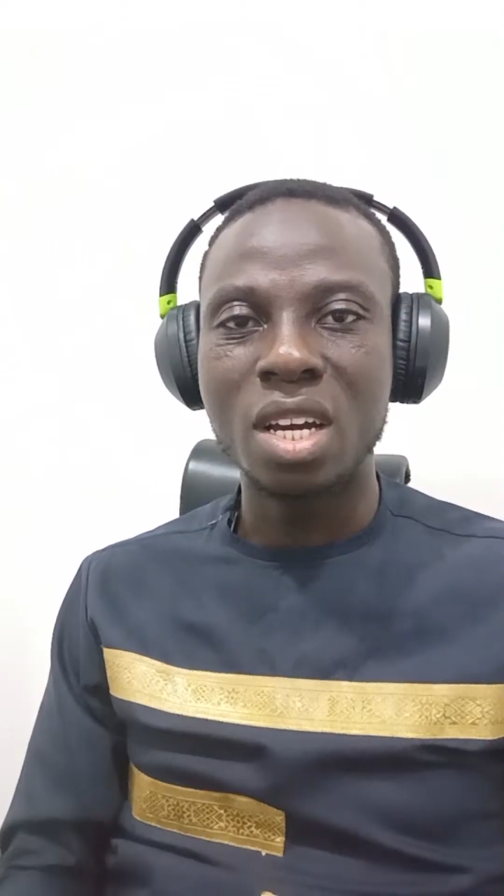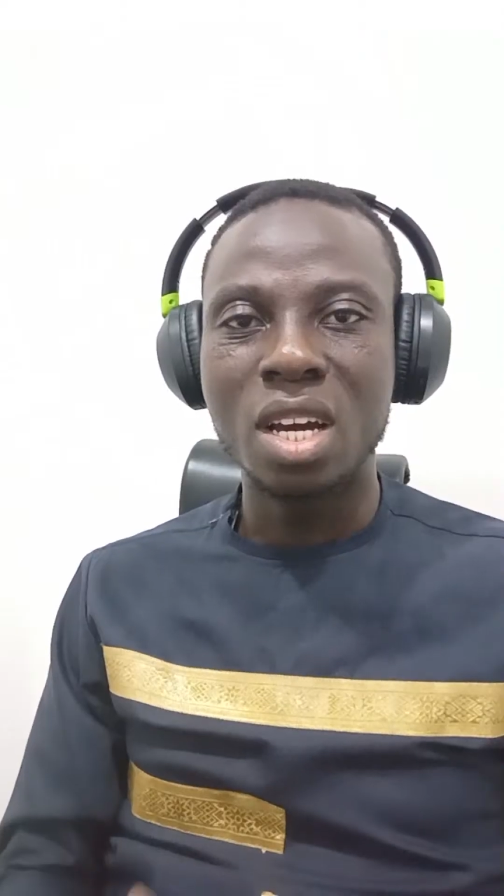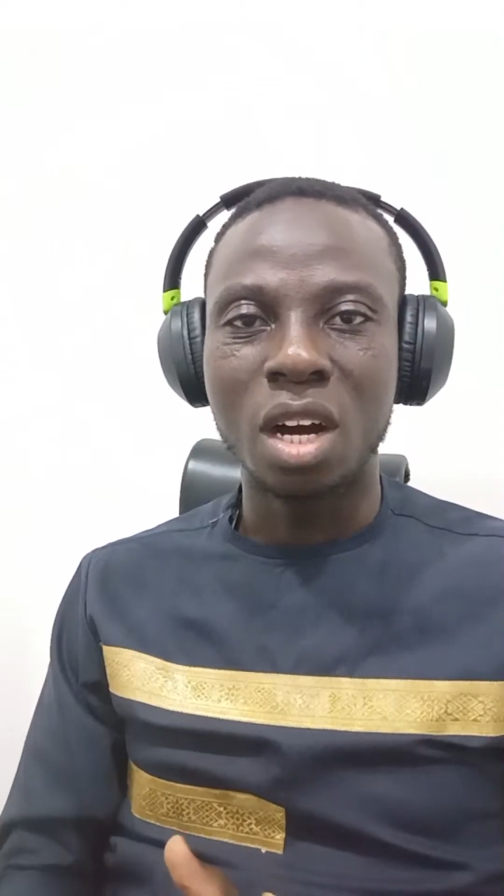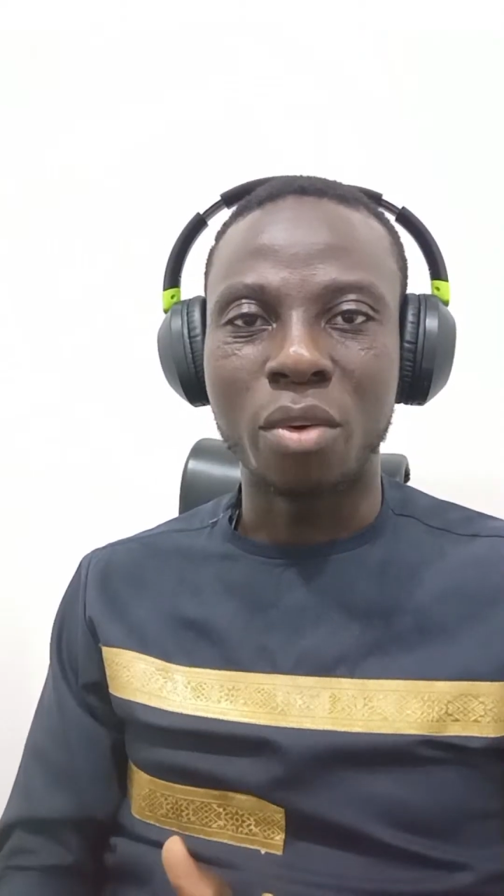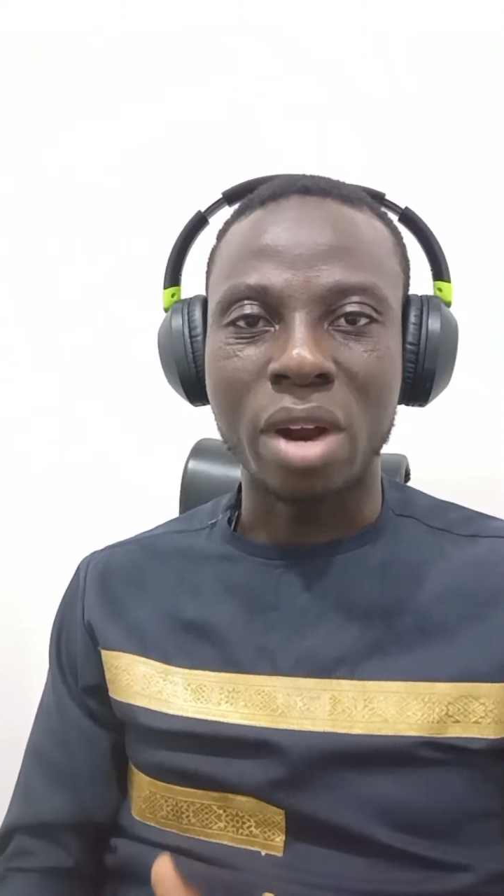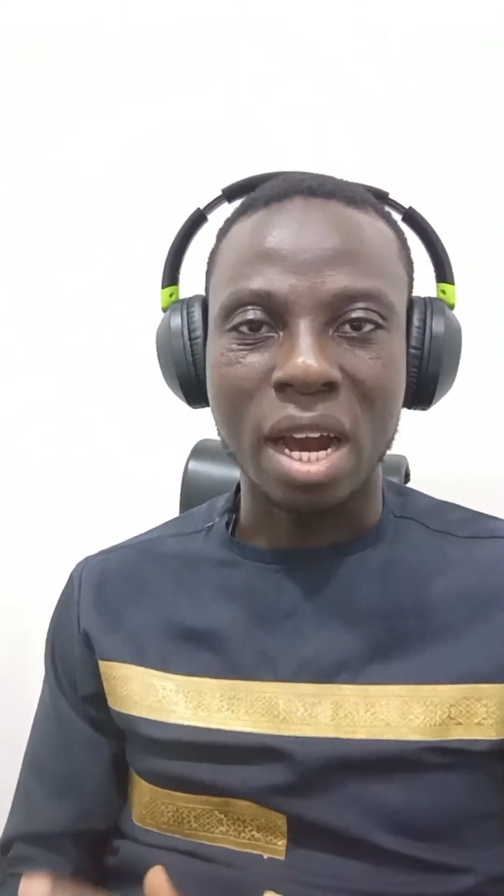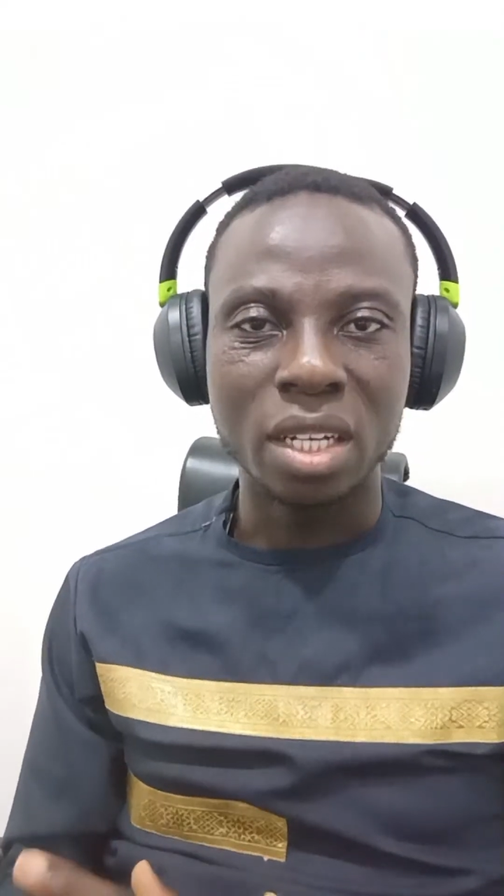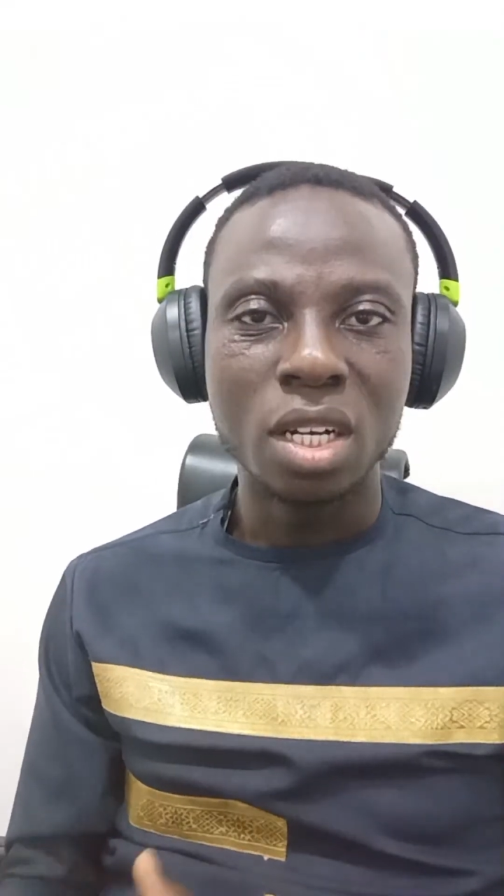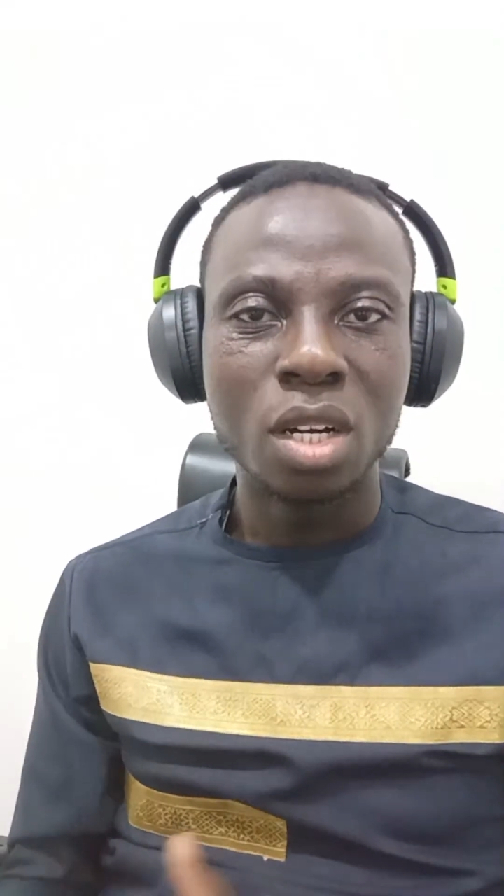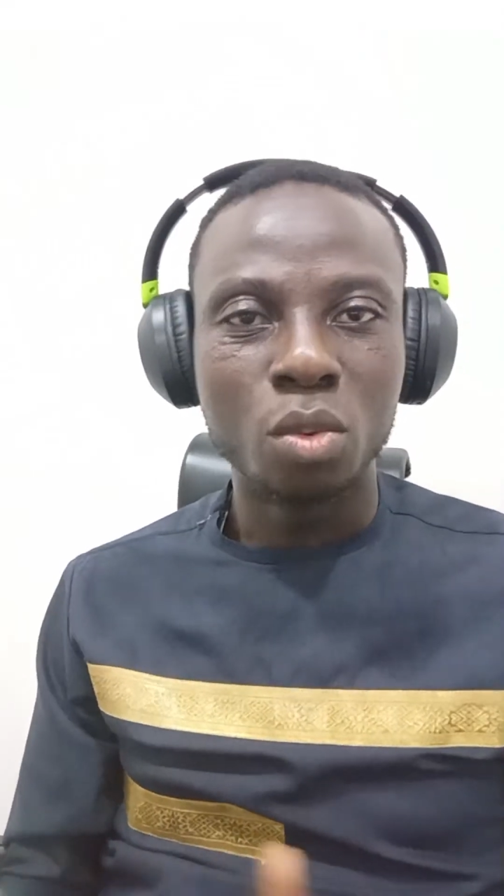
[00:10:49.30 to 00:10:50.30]
all right,
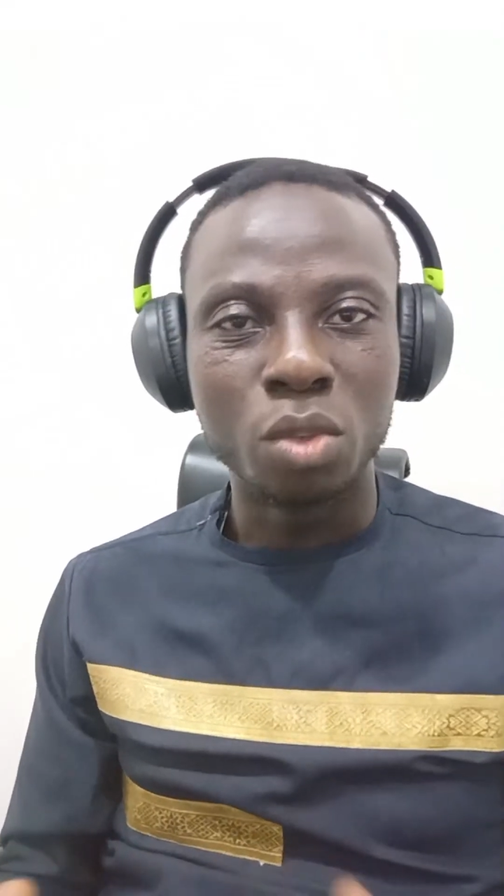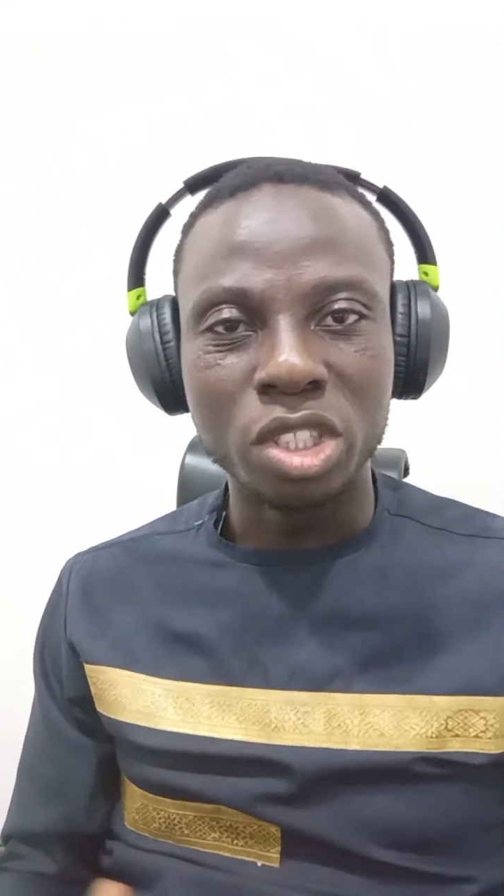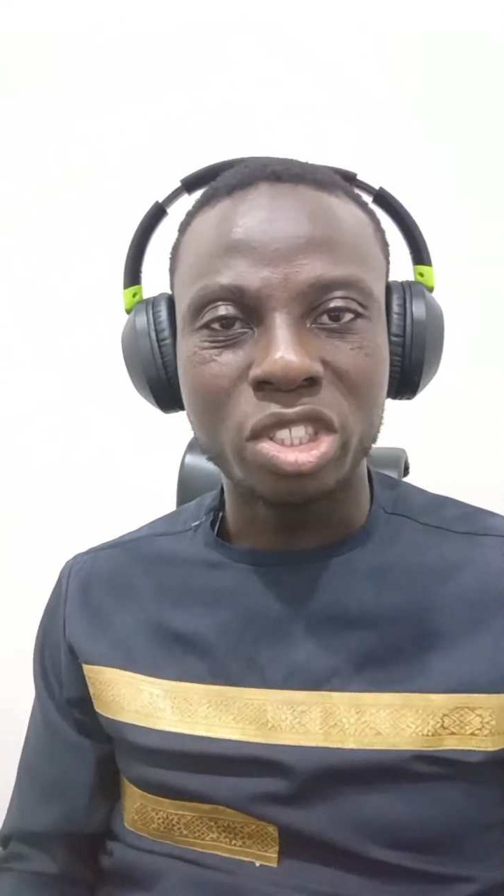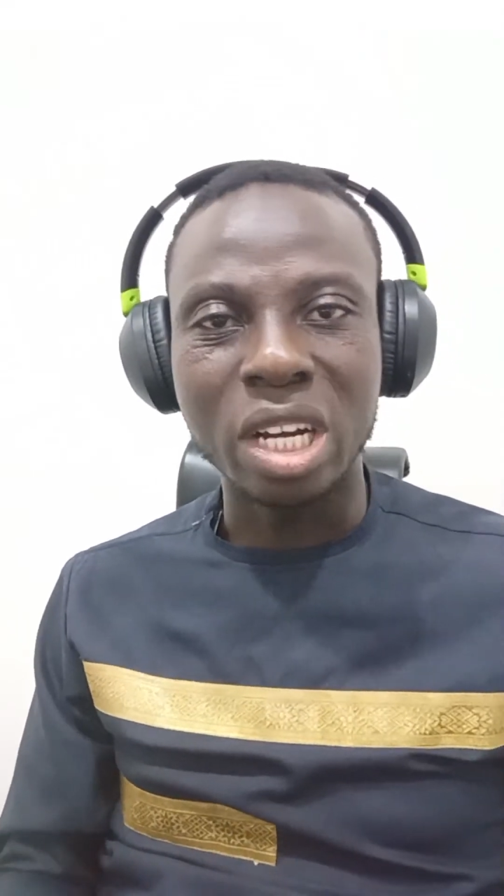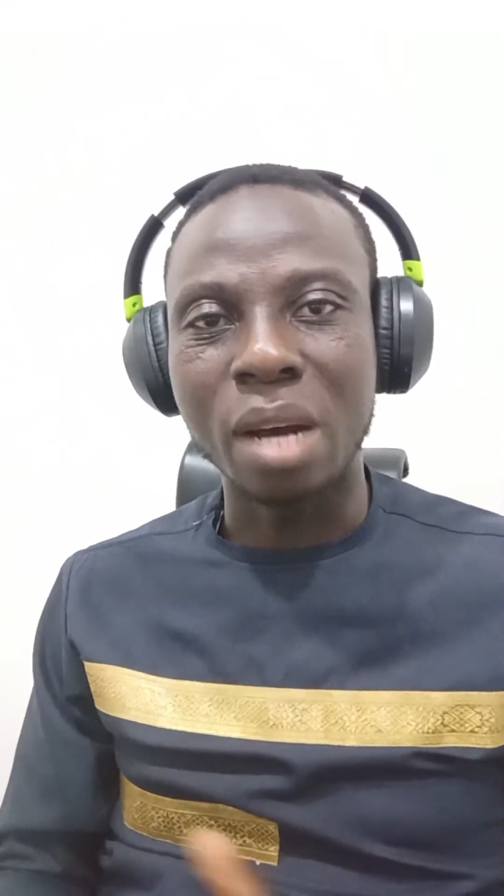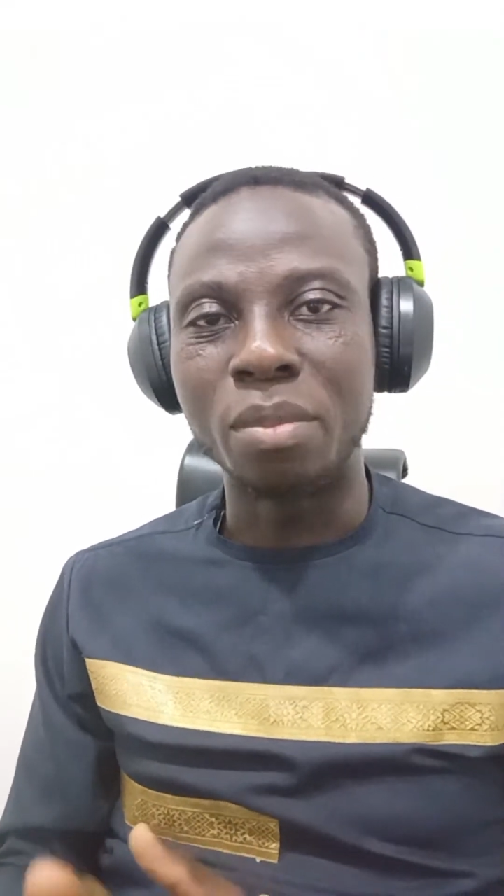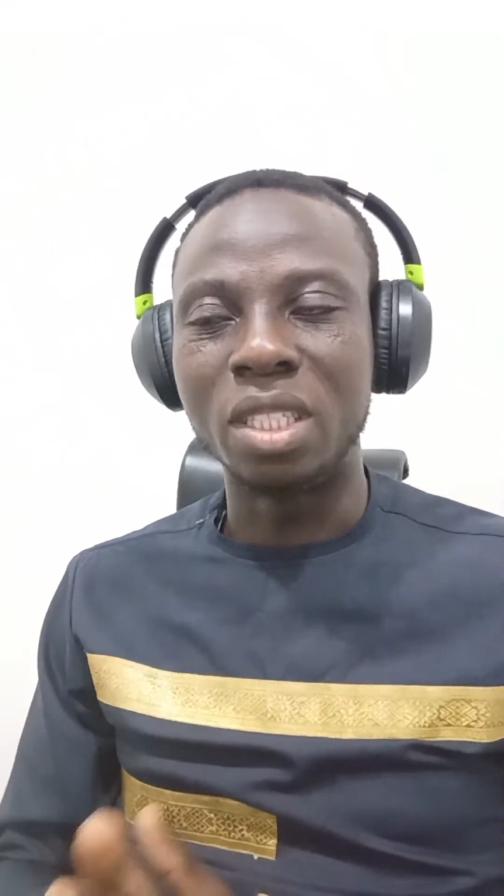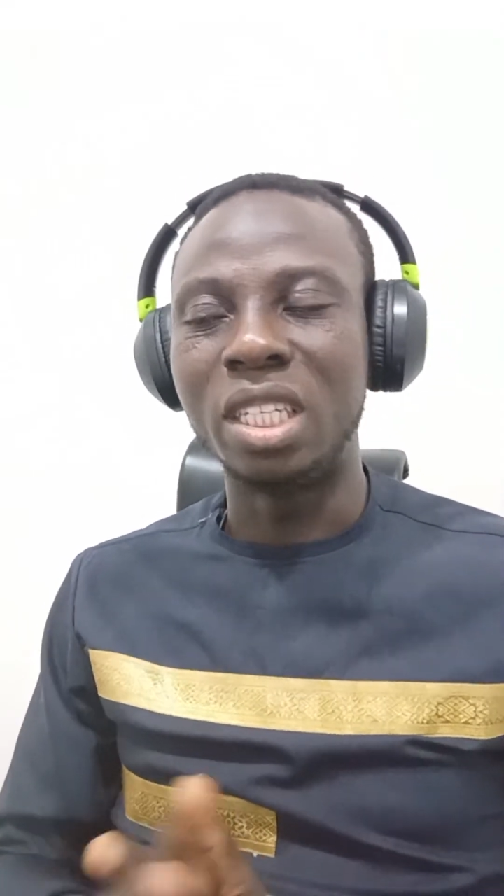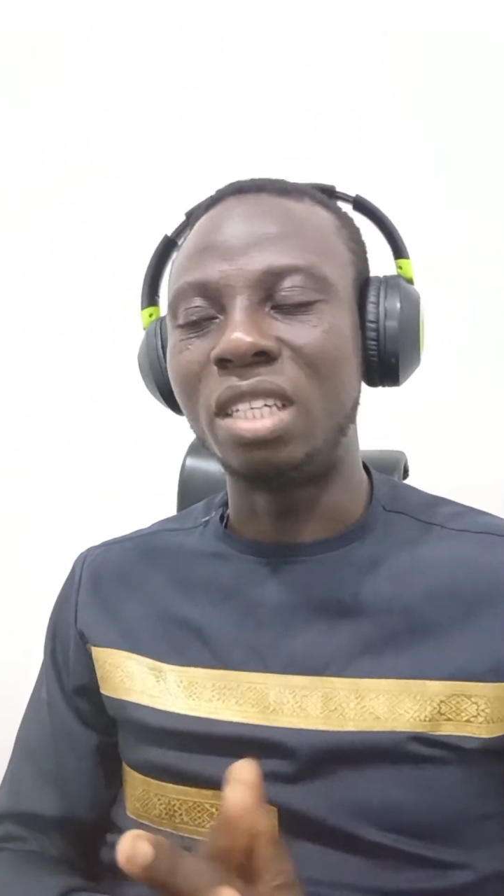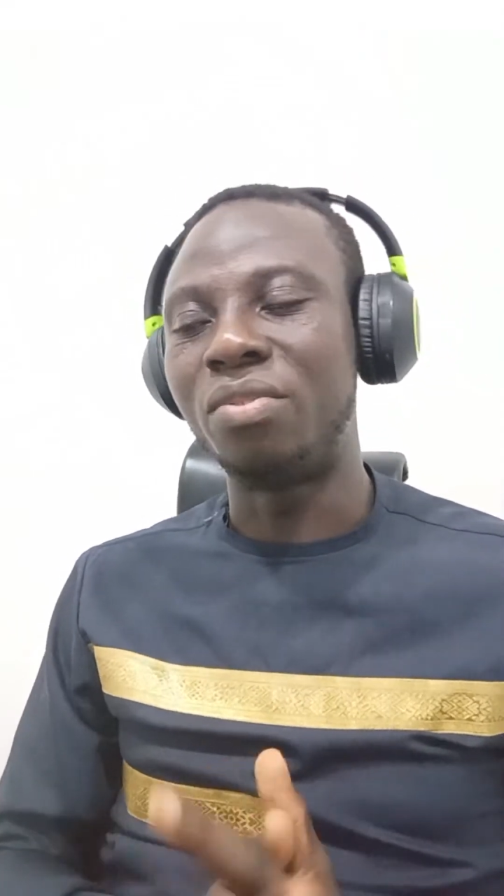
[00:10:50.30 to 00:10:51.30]
which I
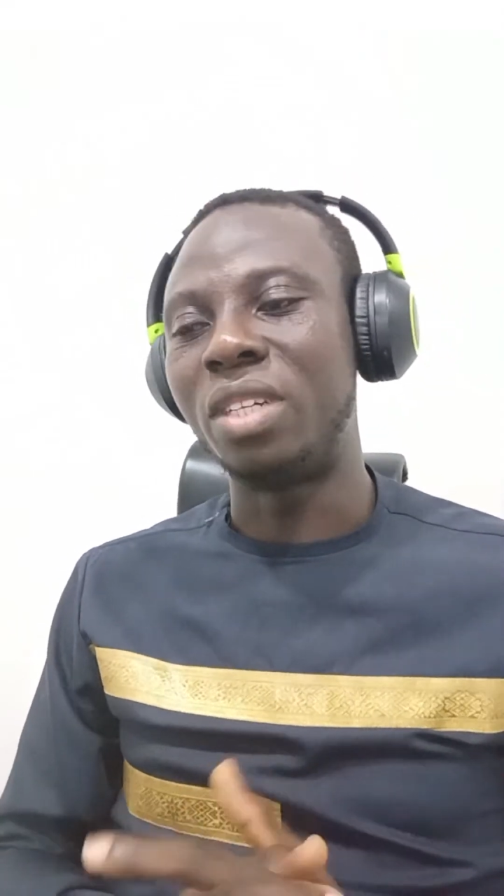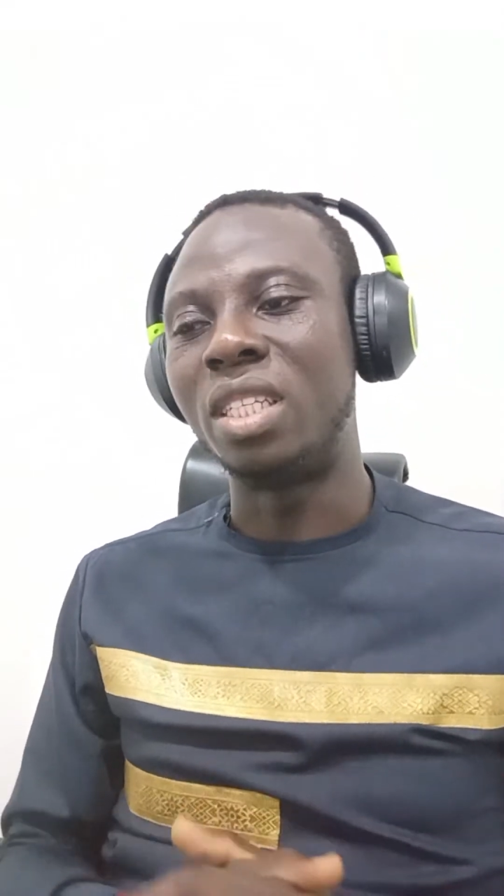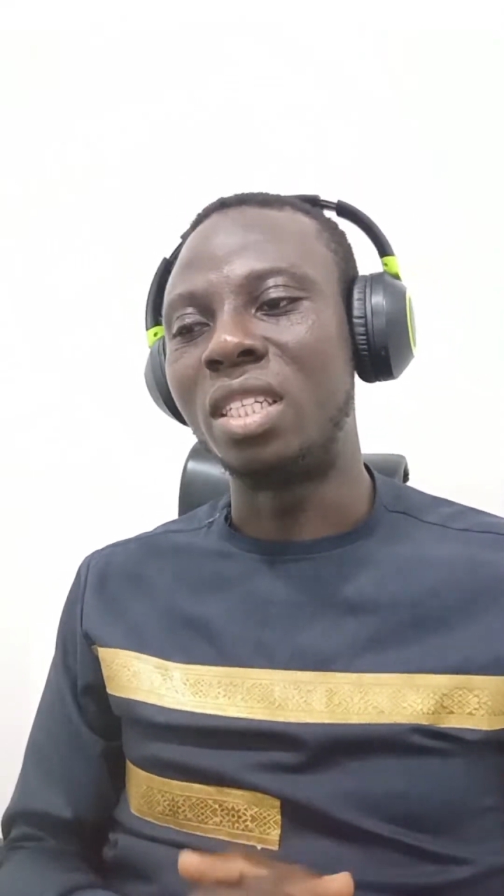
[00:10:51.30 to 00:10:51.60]
believe in the